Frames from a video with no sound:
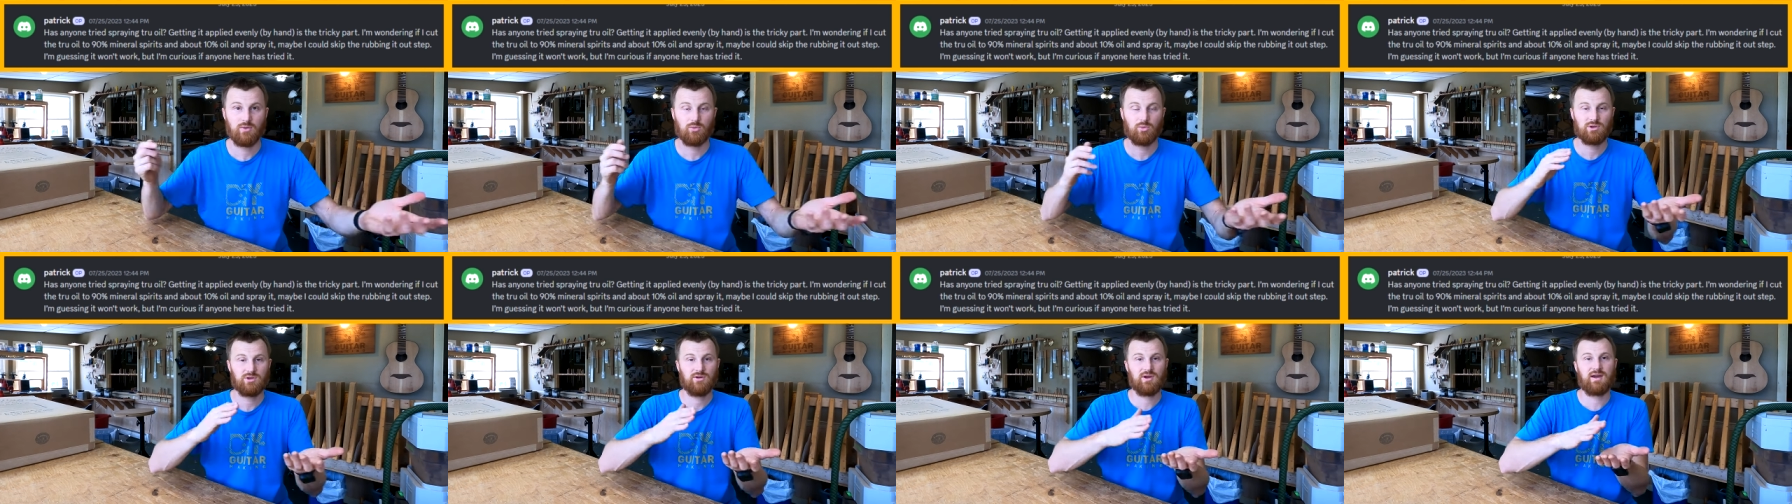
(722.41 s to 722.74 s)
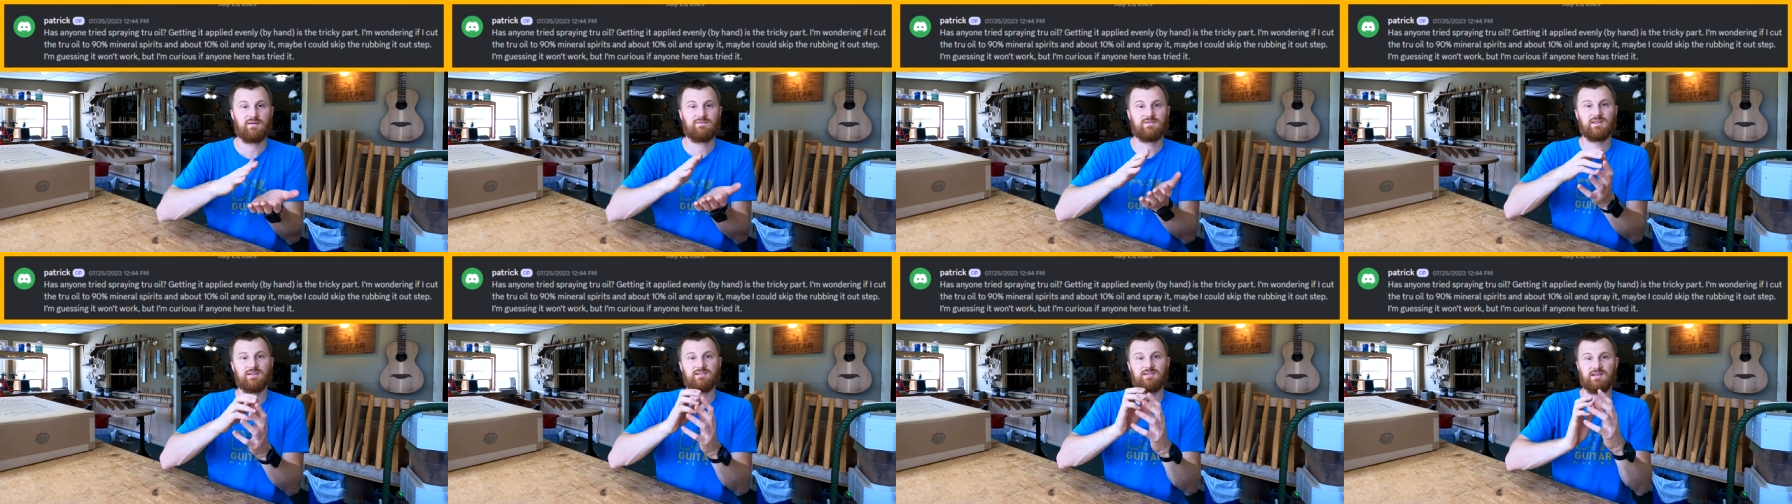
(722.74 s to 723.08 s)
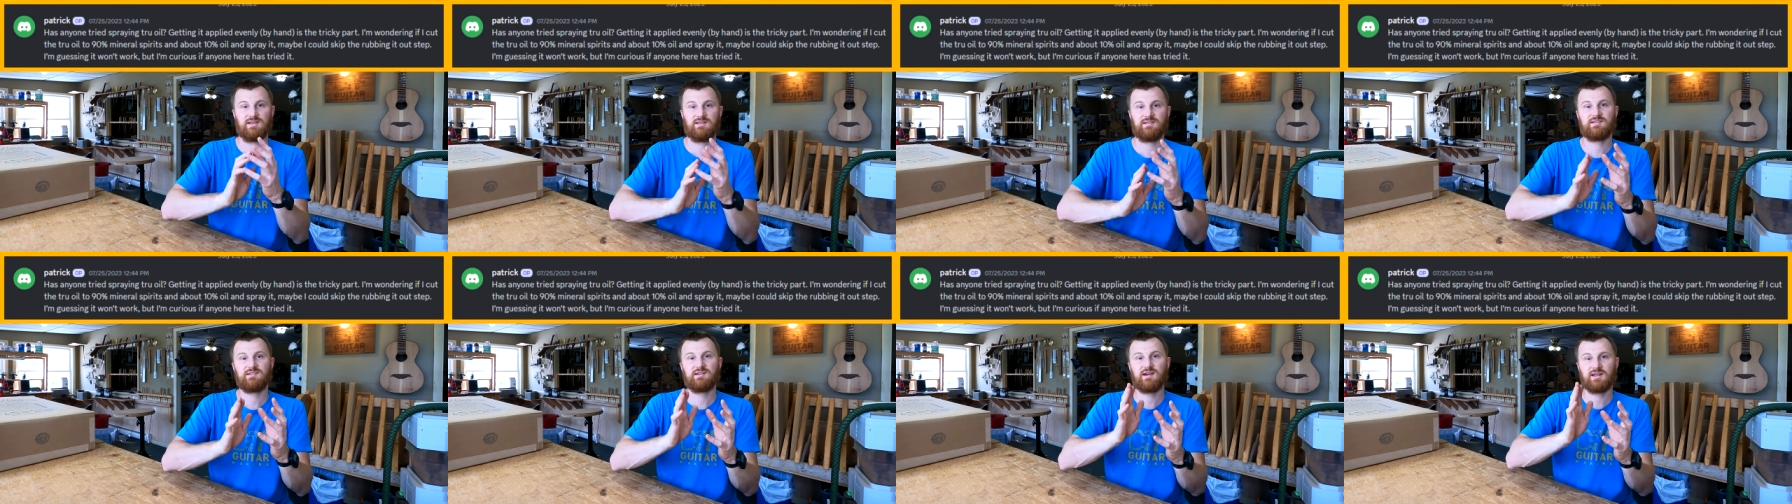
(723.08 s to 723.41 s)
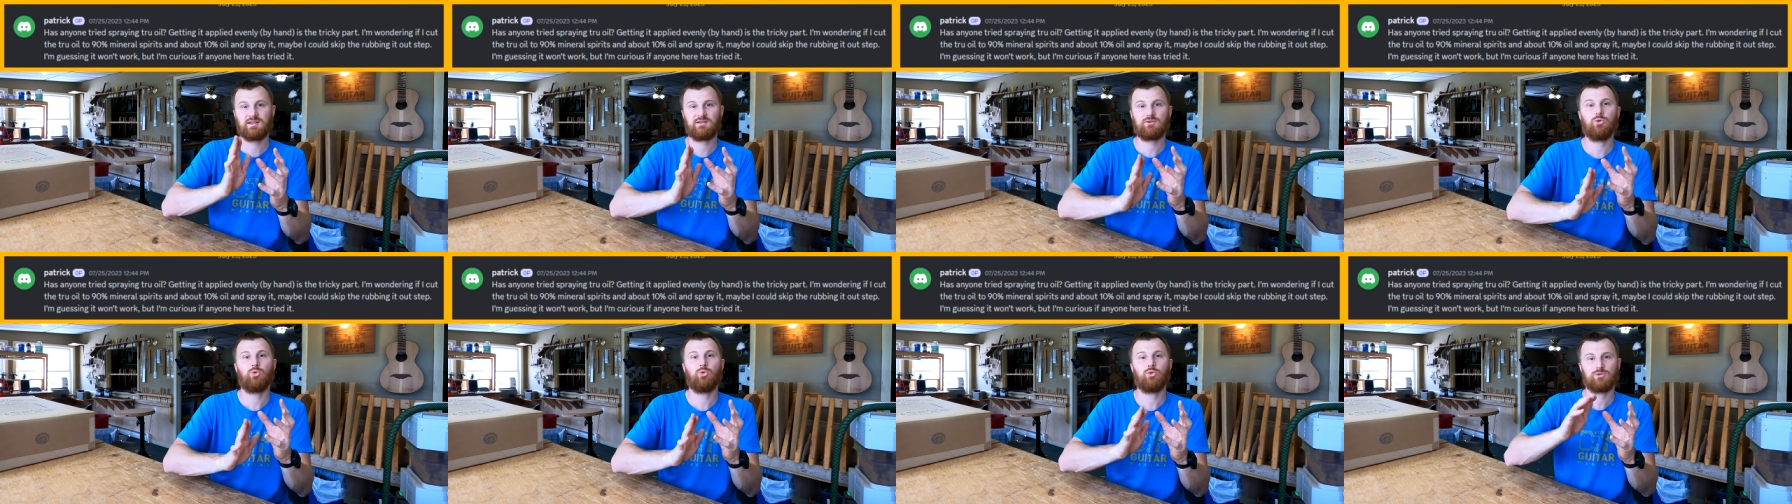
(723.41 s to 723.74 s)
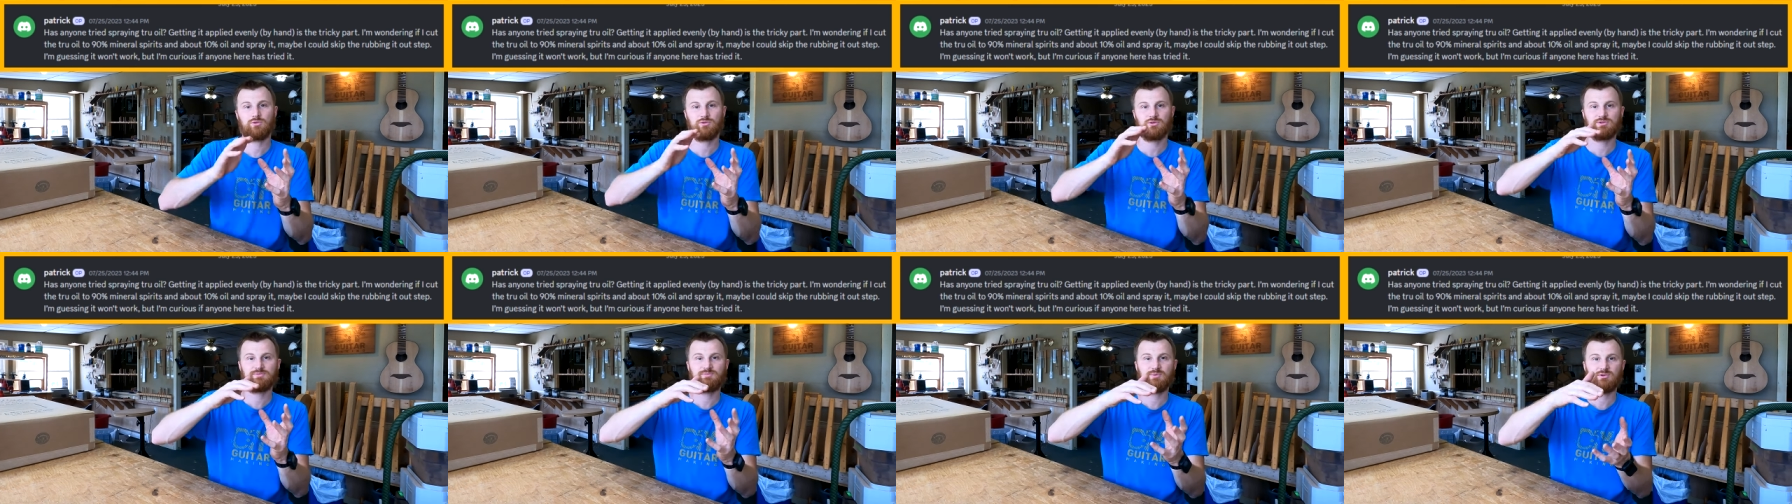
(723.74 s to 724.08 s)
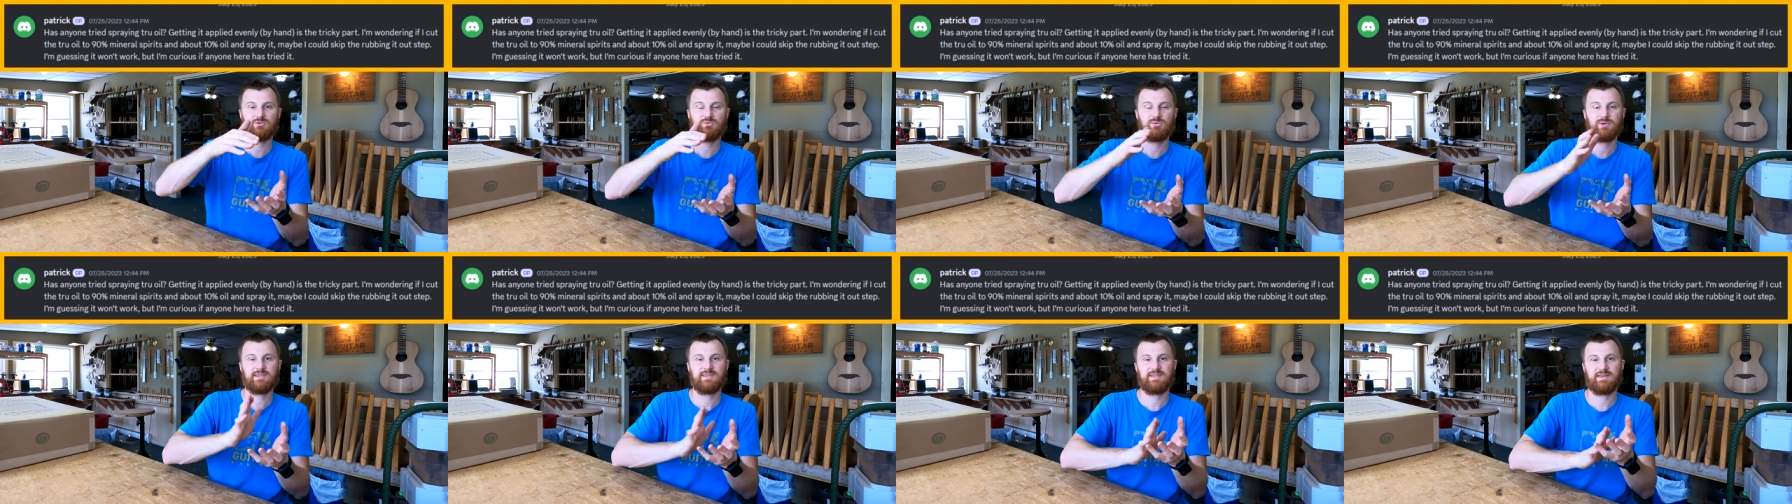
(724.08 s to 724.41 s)
When you have these inside corners
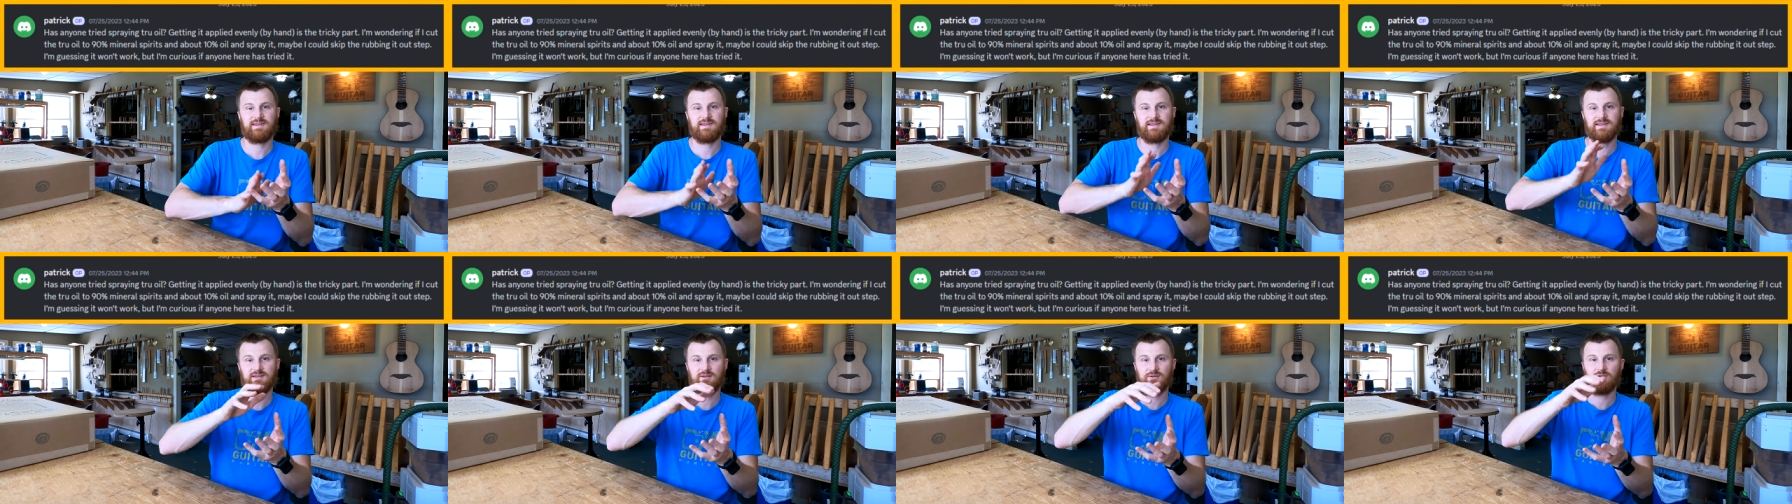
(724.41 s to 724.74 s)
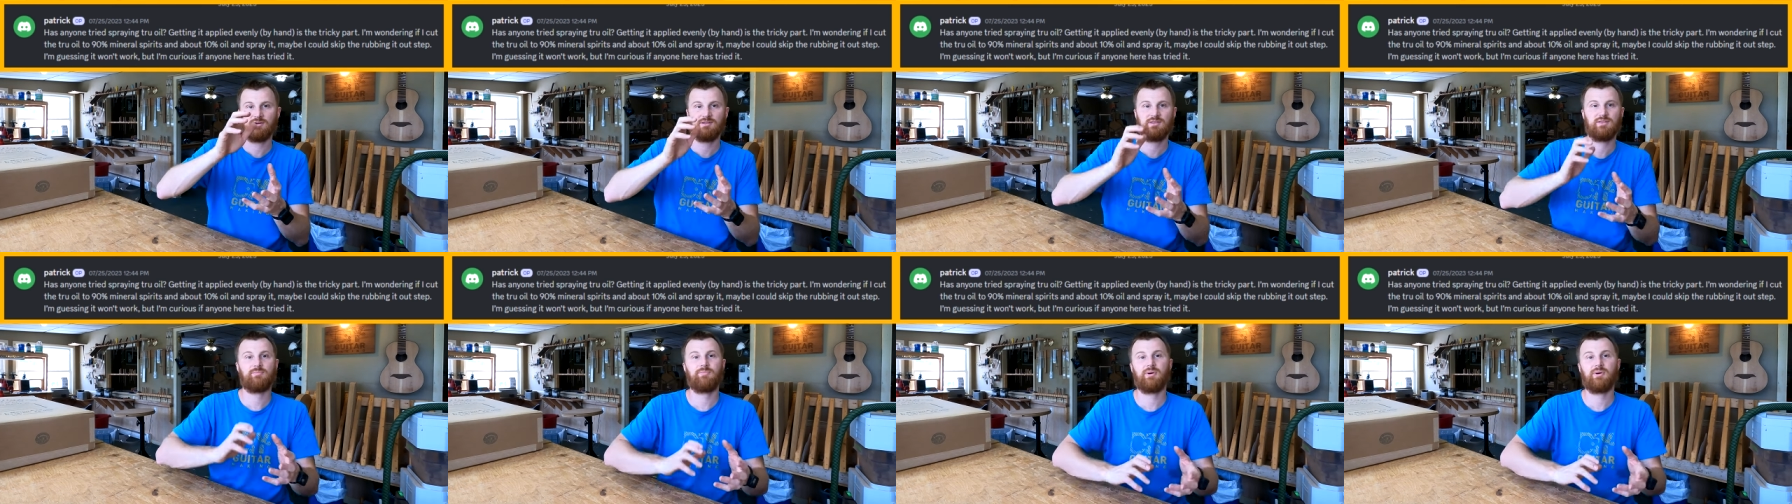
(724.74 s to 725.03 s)
between the heel and